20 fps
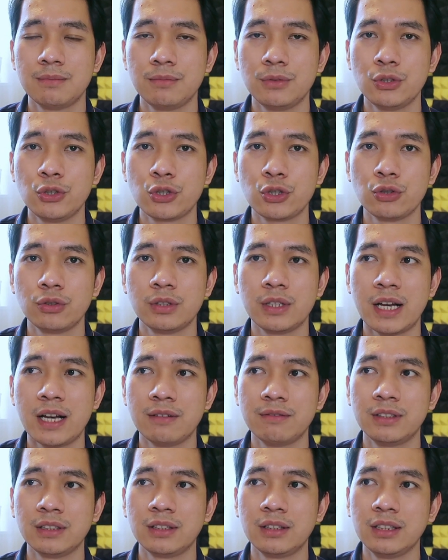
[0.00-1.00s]
you should
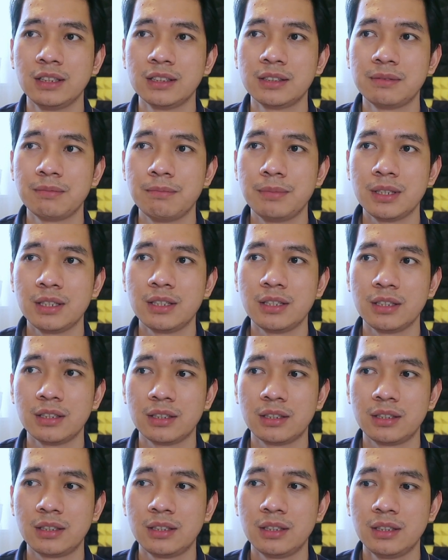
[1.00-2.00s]
have at least be
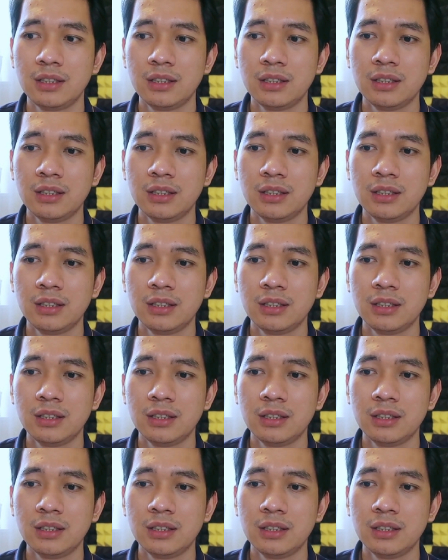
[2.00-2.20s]
here